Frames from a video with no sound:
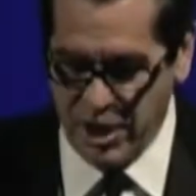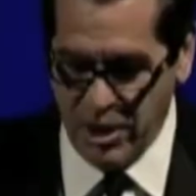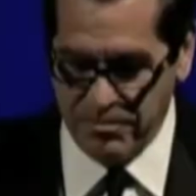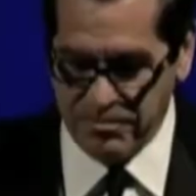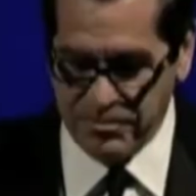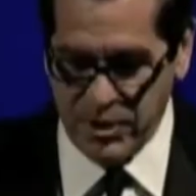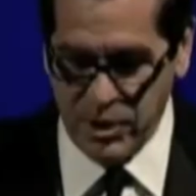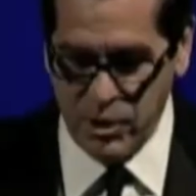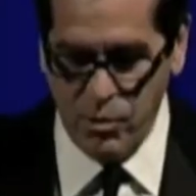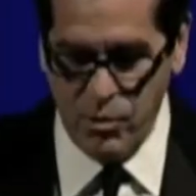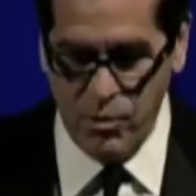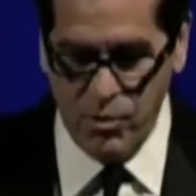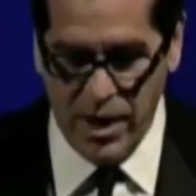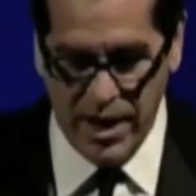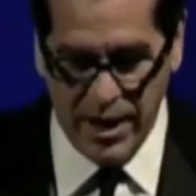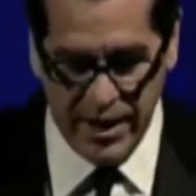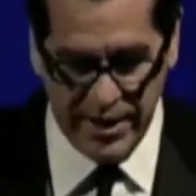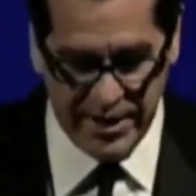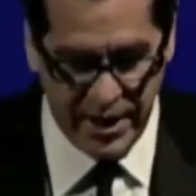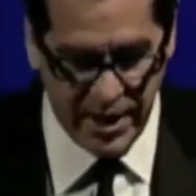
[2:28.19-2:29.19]
You uh,
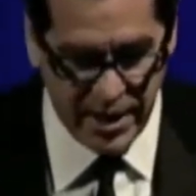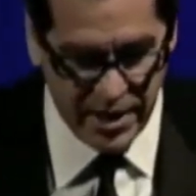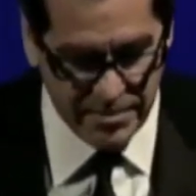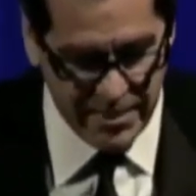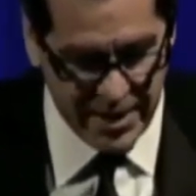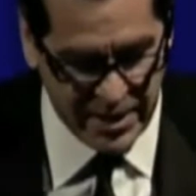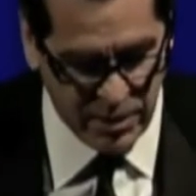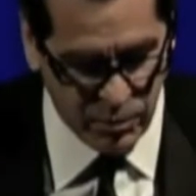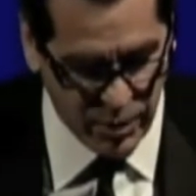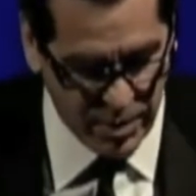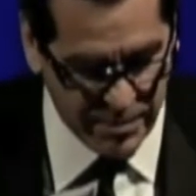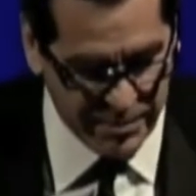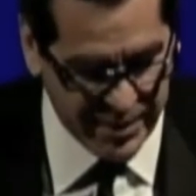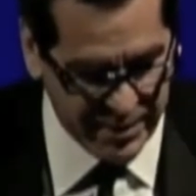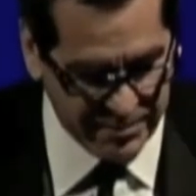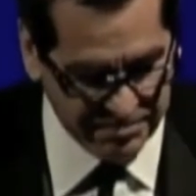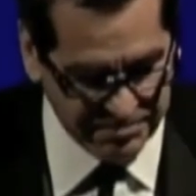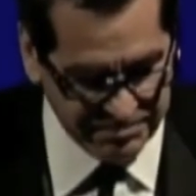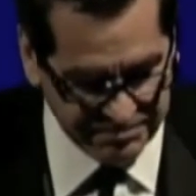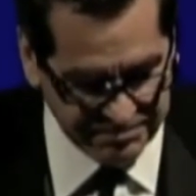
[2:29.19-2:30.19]
young men and
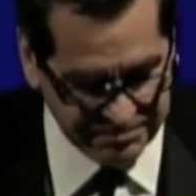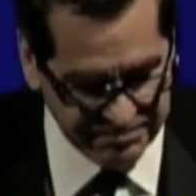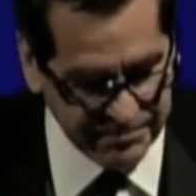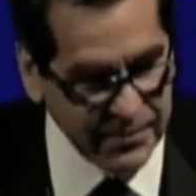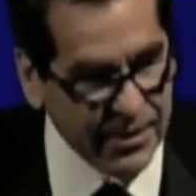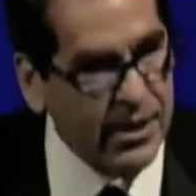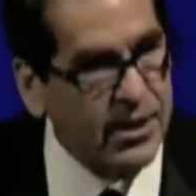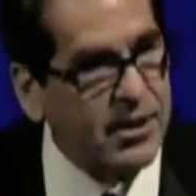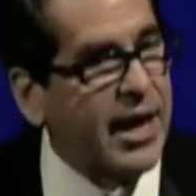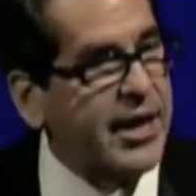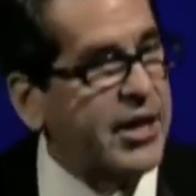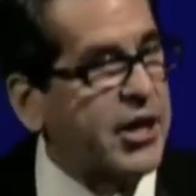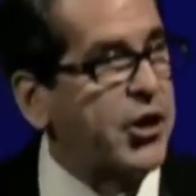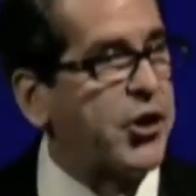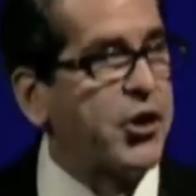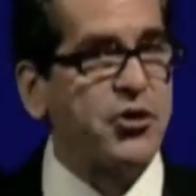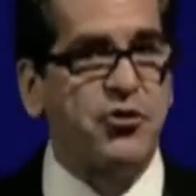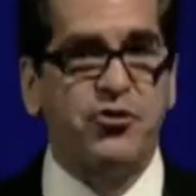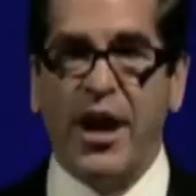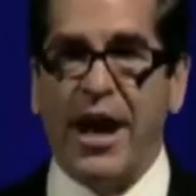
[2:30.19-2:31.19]
women like a good
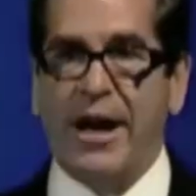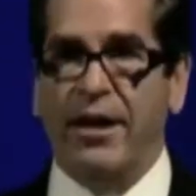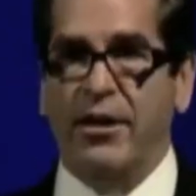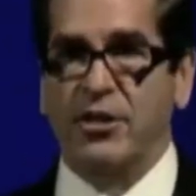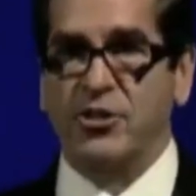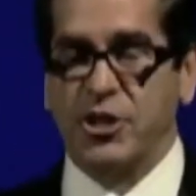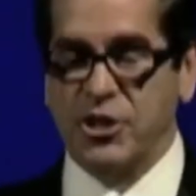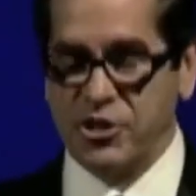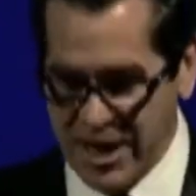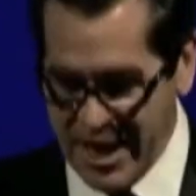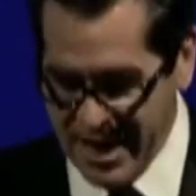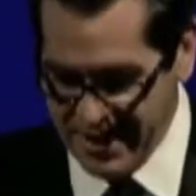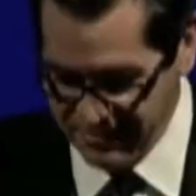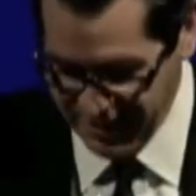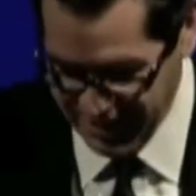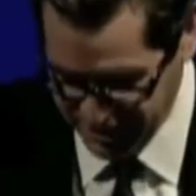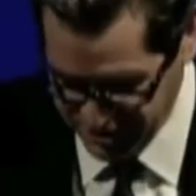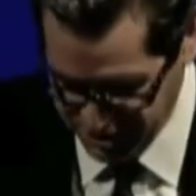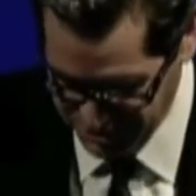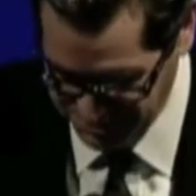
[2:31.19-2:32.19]
challenge, it's
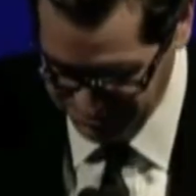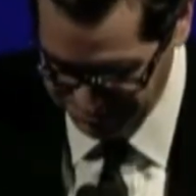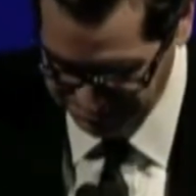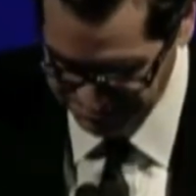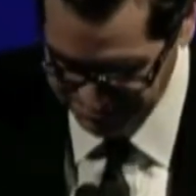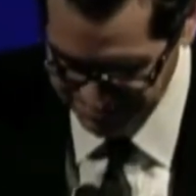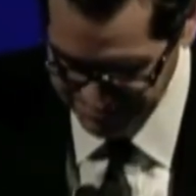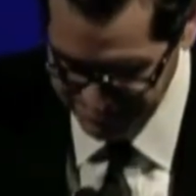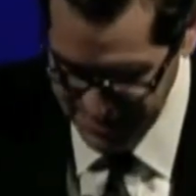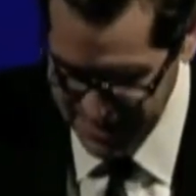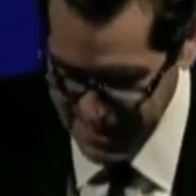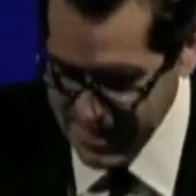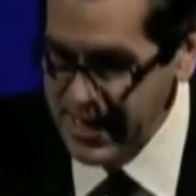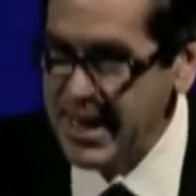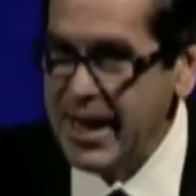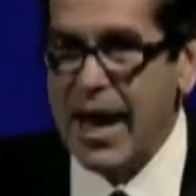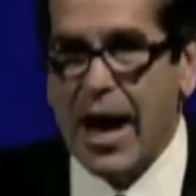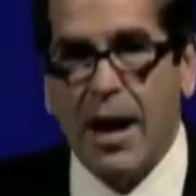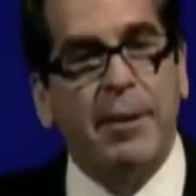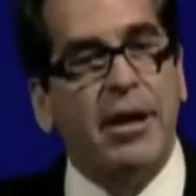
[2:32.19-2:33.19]
obvious.
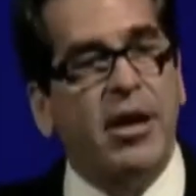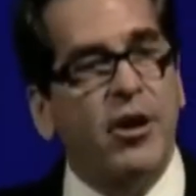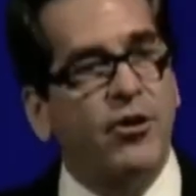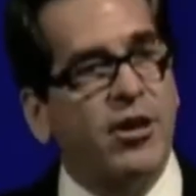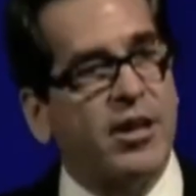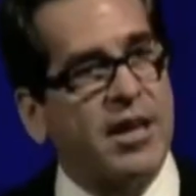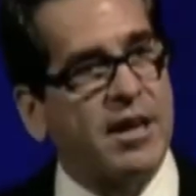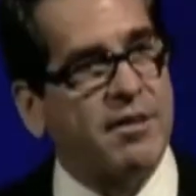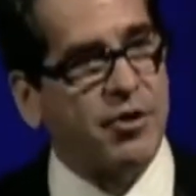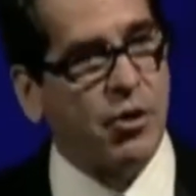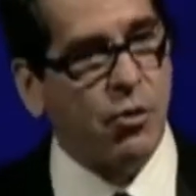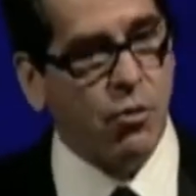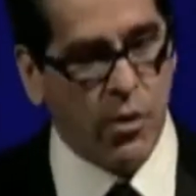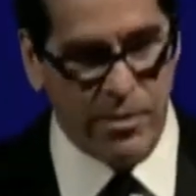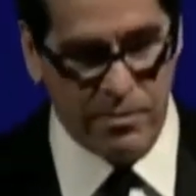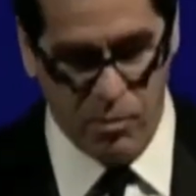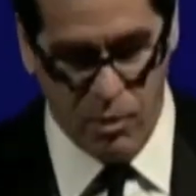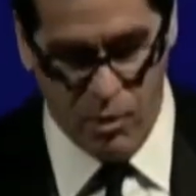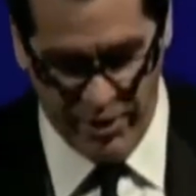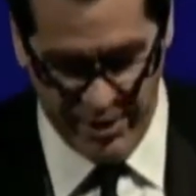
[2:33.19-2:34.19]
I'm here to give you one
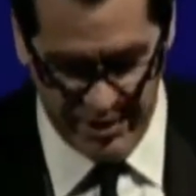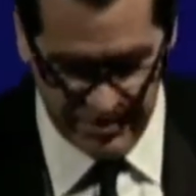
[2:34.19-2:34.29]
more.